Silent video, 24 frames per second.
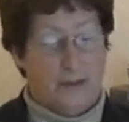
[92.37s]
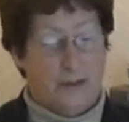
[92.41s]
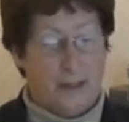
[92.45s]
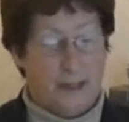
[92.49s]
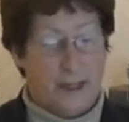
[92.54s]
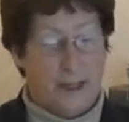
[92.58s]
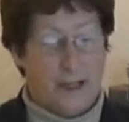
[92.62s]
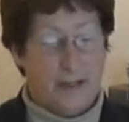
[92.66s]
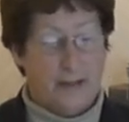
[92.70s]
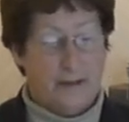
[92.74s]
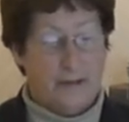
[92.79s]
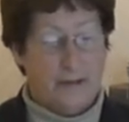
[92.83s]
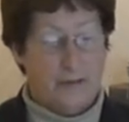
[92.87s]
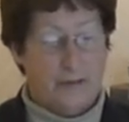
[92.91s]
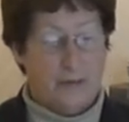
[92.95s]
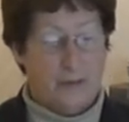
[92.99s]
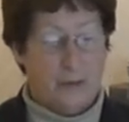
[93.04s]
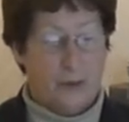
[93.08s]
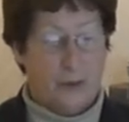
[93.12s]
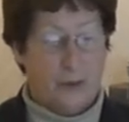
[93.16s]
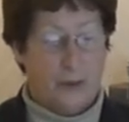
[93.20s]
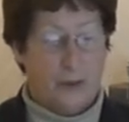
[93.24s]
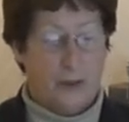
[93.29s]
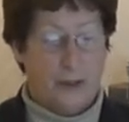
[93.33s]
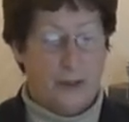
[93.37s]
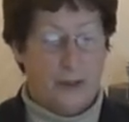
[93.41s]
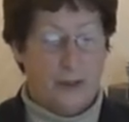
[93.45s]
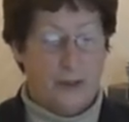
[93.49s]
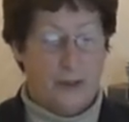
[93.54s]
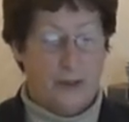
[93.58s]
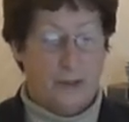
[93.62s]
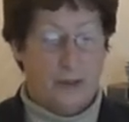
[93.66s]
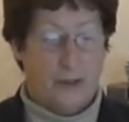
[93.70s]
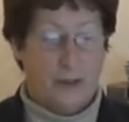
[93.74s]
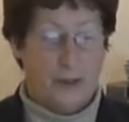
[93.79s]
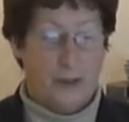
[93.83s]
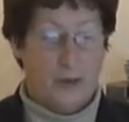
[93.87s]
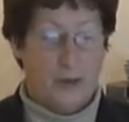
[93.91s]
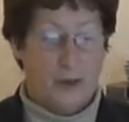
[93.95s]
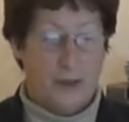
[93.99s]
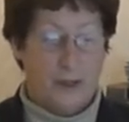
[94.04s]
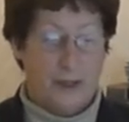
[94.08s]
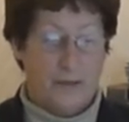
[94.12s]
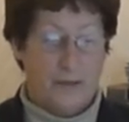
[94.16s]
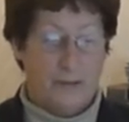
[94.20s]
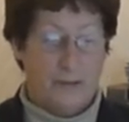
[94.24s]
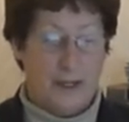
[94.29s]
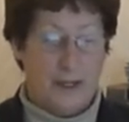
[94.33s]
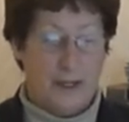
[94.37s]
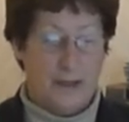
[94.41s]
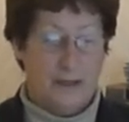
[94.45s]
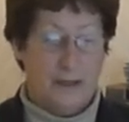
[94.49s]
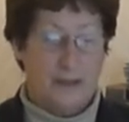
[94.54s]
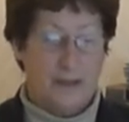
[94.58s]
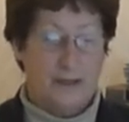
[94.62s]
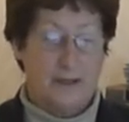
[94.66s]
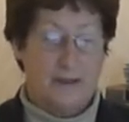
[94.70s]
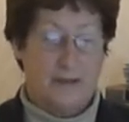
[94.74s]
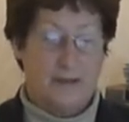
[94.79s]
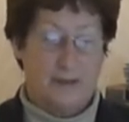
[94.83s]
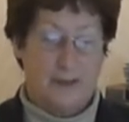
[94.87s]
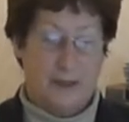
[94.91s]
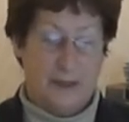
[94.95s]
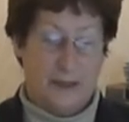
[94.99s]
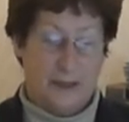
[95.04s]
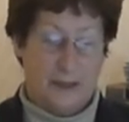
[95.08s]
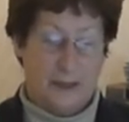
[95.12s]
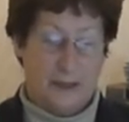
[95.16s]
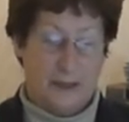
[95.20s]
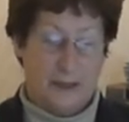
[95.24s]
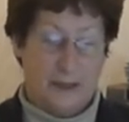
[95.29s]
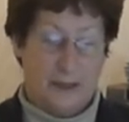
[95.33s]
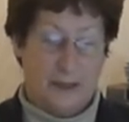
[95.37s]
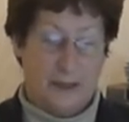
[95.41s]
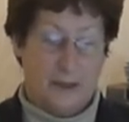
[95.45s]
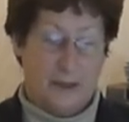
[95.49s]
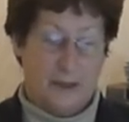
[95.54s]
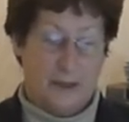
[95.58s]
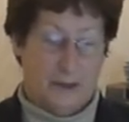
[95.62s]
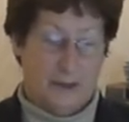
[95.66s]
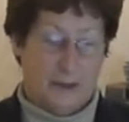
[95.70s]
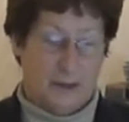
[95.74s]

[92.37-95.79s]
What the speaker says: The art of ruling requires maintenance of secrecy.